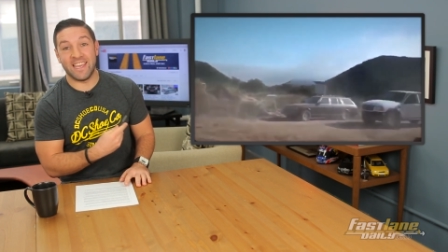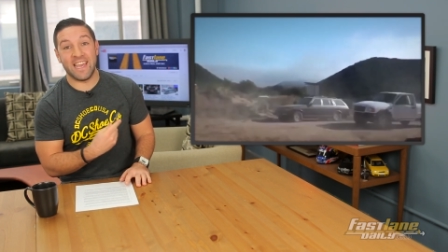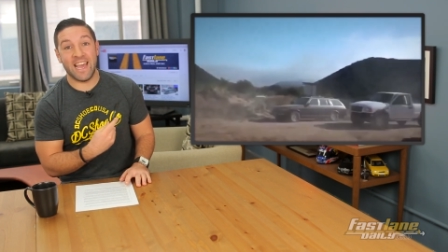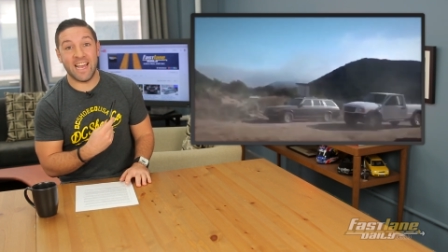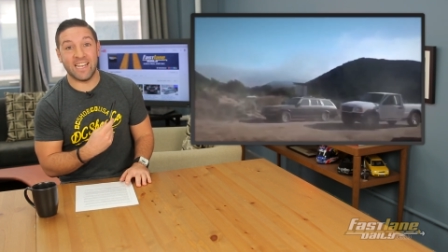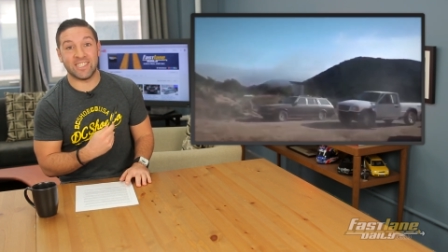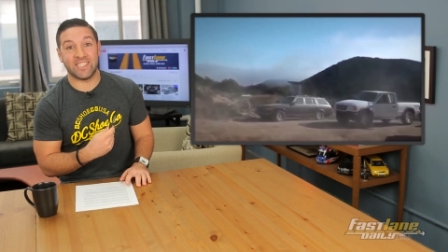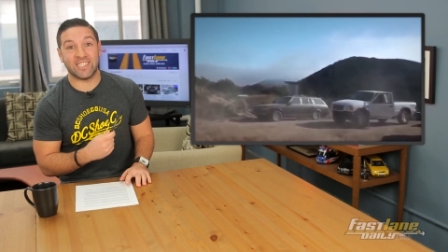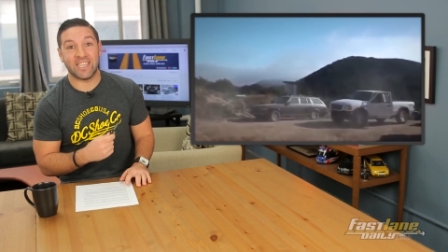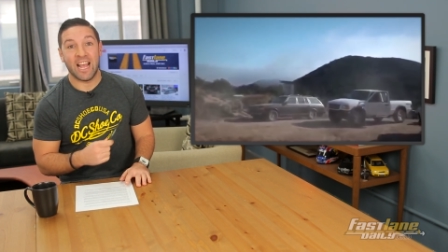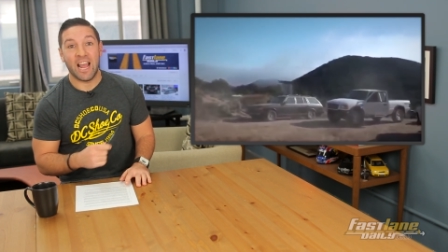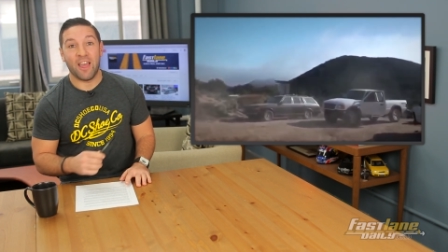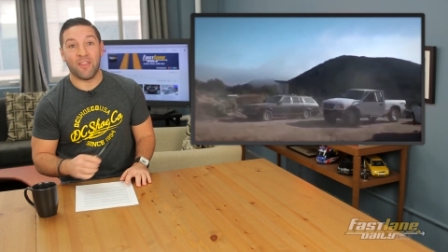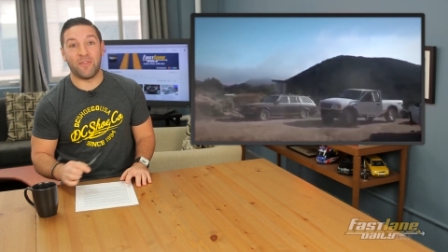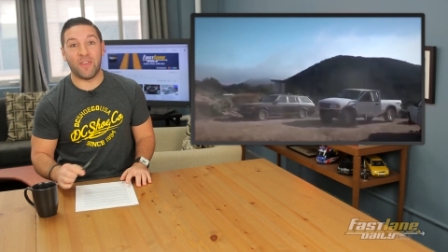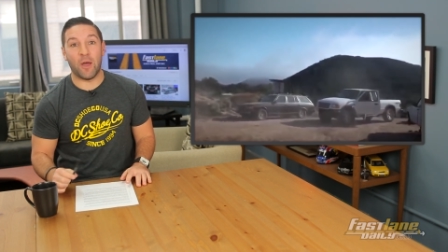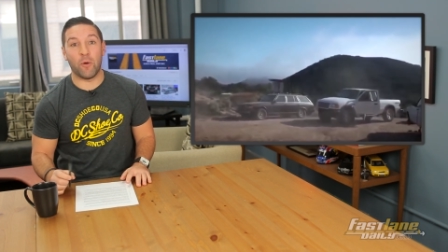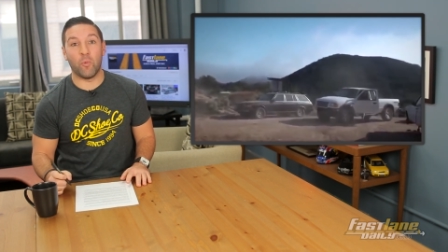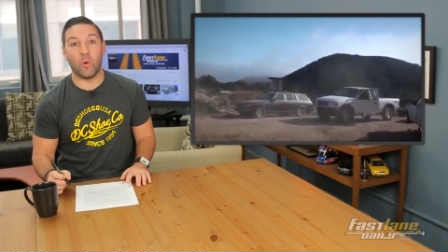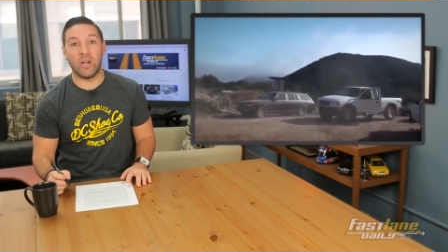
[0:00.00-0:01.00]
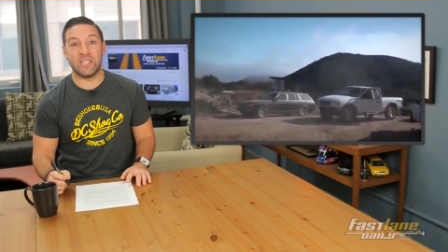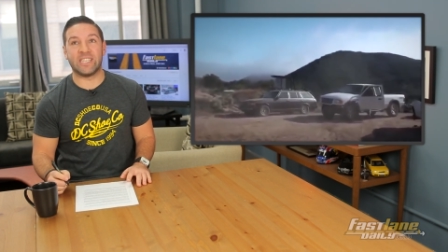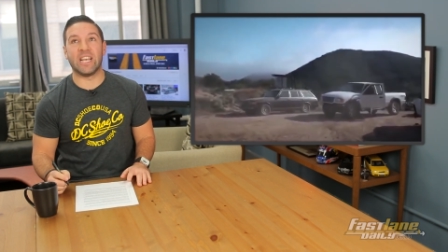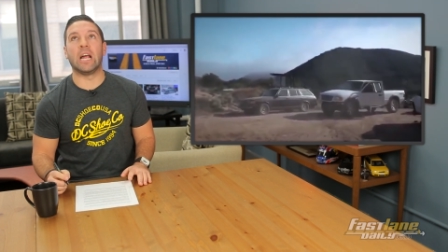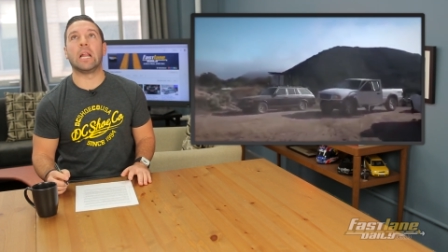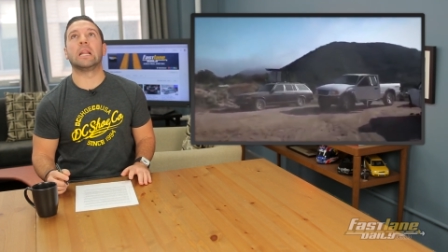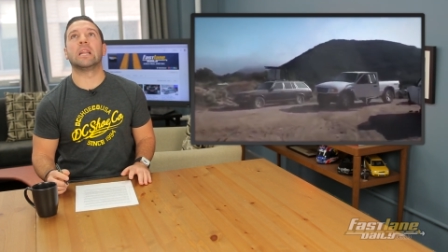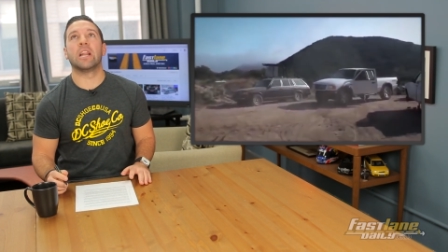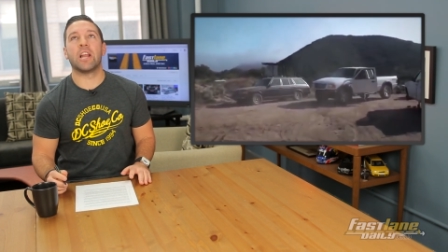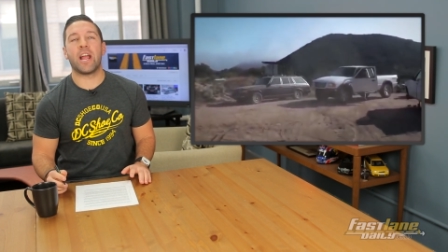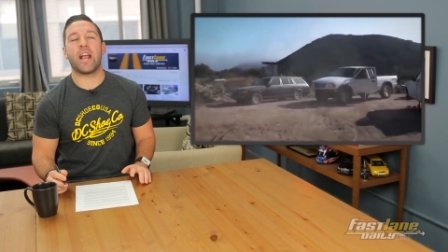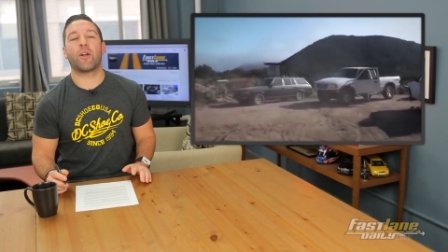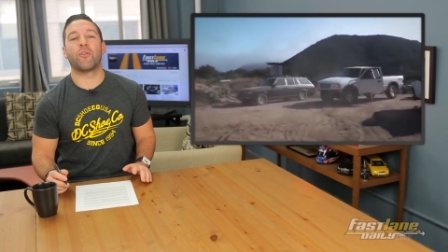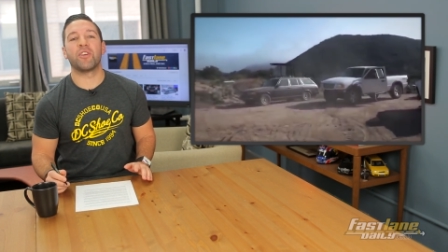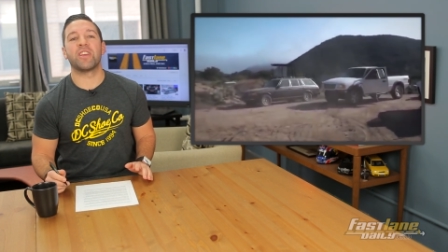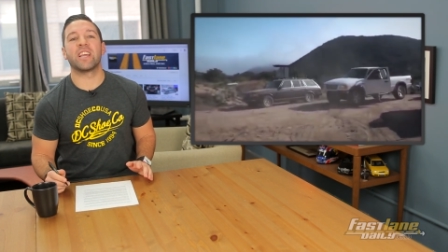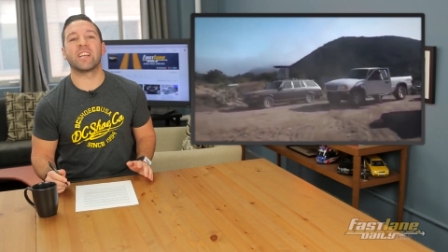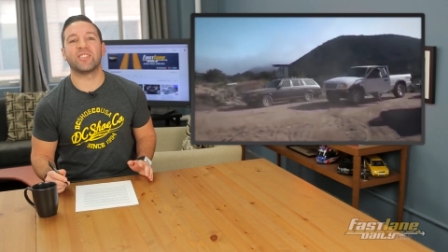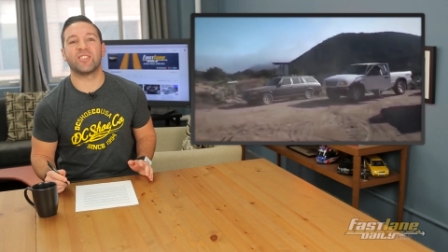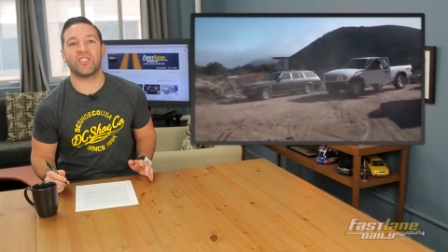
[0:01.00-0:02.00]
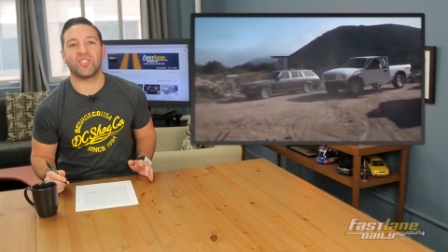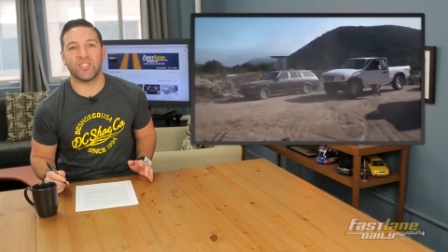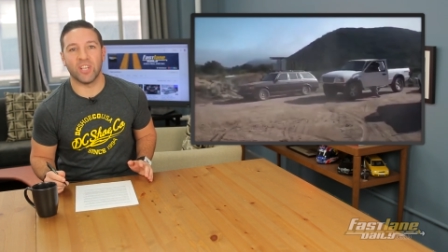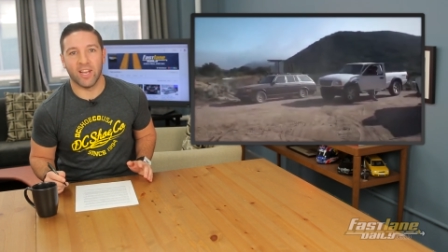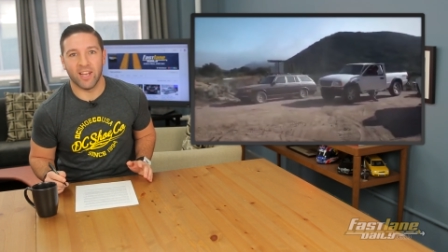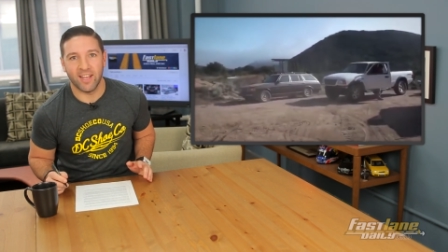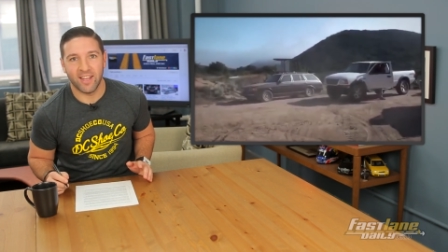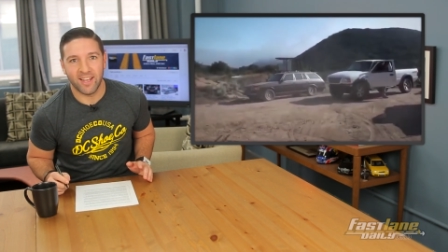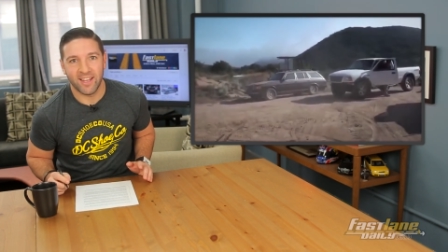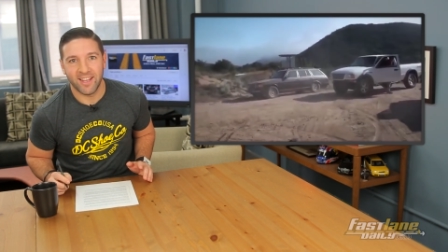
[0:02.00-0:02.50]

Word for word: yes, that was hilarious.